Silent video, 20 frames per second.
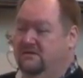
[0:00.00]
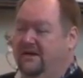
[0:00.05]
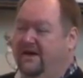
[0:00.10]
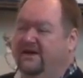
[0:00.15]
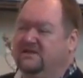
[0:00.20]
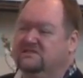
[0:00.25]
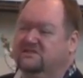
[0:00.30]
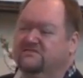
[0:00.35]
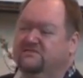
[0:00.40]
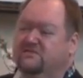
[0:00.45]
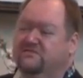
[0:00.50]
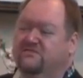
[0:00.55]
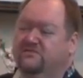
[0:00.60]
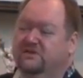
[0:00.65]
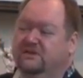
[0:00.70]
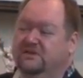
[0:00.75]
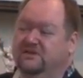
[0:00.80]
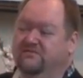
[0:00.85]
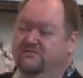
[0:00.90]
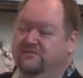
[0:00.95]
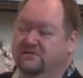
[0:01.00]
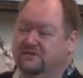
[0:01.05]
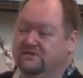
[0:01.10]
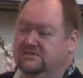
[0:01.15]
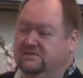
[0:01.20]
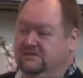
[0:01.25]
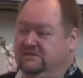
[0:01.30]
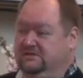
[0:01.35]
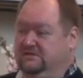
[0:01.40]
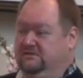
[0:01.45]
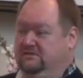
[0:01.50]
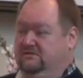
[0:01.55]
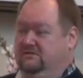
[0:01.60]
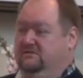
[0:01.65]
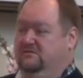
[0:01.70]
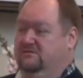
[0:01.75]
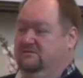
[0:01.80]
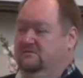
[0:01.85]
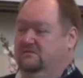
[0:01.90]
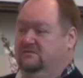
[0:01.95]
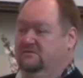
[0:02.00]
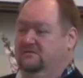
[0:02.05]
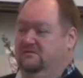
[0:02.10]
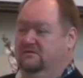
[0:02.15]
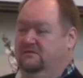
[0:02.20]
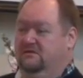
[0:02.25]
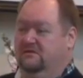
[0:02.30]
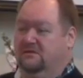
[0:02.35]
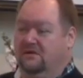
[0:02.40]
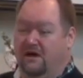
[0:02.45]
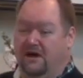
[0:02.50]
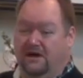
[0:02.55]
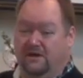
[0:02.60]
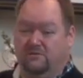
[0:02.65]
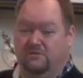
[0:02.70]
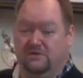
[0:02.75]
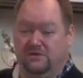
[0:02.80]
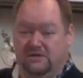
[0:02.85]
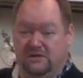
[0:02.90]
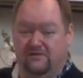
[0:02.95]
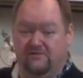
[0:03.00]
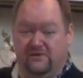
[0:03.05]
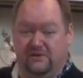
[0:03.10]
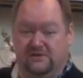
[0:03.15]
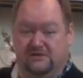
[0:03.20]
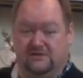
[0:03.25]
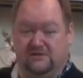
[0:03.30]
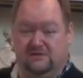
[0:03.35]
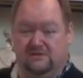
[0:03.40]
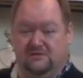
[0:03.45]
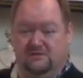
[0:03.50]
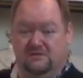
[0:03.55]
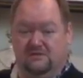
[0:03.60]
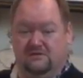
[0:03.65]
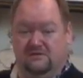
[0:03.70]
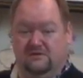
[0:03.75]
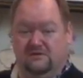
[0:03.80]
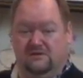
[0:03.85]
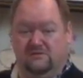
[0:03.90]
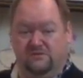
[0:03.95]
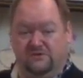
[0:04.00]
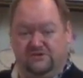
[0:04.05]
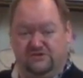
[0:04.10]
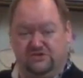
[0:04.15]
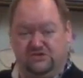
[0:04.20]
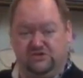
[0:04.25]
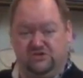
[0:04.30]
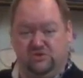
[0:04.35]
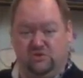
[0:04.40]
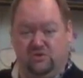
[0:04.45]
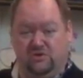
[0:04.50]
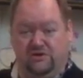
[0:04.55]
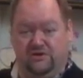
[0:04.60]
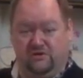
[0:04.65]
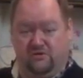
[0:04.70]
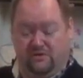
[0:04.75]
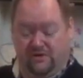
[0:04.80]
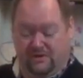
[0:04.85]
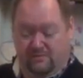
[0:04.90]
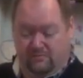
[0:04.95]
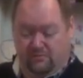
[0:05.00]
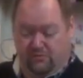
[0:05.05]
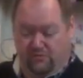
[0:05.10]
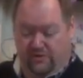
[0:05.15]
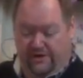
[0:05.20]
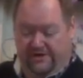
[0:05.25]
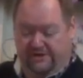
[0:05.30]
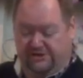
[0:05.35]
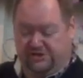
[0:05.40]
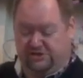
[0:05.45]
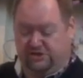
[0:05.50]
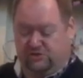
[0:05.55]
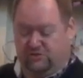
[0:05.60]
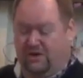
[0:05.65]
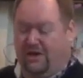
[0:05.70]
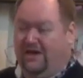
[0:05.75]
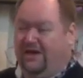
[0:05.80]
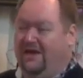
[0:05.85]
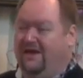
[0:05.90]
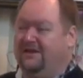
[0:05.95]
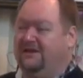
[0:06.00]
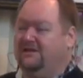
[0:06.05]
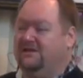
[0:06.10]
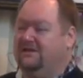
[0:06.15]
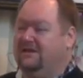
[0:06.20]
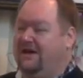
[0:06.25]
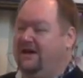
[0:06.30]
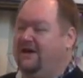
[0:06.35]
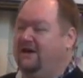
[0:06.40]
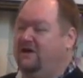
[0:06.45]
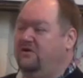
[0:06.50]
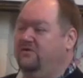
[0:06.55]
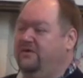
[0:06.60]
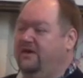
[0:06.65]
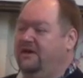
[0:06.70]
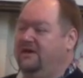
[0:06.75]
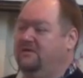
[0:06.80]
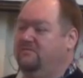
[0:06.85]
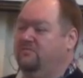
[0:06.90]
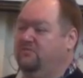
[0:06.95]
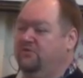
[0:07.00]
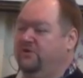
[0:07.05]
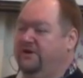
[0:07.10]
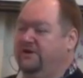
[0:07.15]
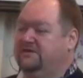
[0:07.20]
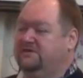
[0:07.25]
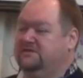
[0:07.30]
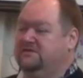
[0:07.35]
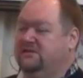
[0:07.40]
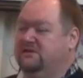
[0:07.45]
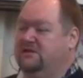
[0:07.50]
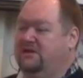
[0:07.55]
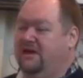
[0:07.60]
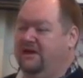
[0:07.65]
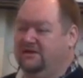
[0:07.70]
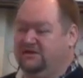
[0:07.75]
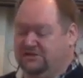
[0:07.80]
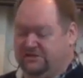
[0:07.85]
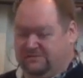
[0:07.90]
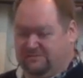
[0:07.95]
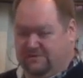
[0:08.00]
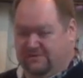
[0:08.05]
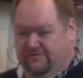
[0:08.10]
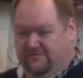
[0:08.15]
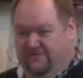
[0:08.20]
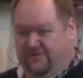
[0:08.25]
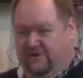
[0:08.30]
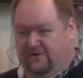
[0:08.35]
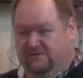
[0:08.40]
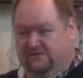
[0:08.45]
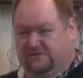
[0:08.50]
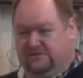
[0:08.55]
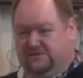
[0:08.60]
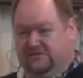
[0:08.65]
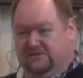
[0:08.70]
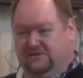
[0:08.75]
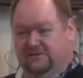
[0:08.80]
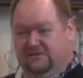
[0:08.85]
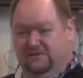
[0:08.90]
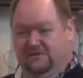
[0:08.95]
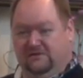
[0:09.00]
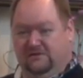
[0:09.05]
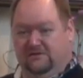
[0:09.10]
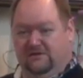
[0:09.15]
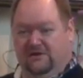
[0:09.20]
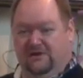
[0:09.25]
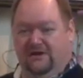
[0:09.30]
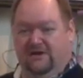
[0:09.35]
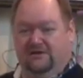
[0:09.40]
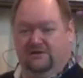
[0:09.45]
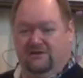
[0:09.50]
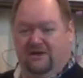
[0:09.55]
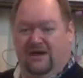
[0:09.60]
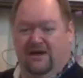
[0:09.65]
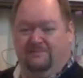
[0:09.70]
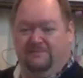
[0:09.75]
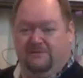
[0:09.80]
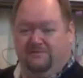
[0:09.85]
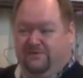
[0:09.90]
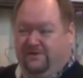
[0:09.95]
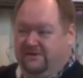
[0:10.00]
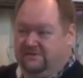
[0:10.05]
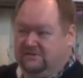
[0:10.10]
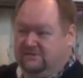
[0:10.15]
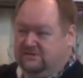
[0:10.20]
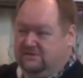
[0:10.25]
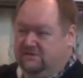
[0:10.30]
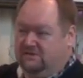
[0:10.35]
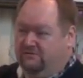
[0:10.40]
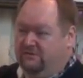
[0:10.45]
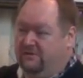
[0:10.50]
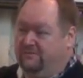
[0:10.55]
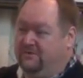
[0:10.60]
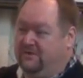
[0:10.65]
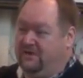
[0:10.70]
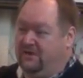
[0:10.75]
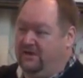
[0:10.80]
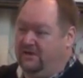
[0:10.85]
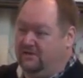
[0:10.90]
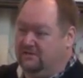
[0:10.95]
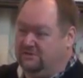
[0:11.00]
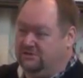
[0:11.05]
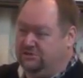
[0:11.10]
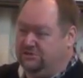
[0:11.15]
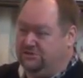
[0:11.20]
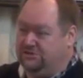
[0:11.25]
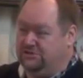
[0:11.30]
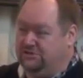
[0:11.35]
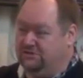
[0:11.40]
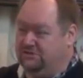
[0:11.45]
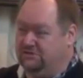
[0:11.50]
Ask for forgiveness. God will give it. Restore you, embrace you, and allow that embrace to not just be felt on your happy places in your rib cage,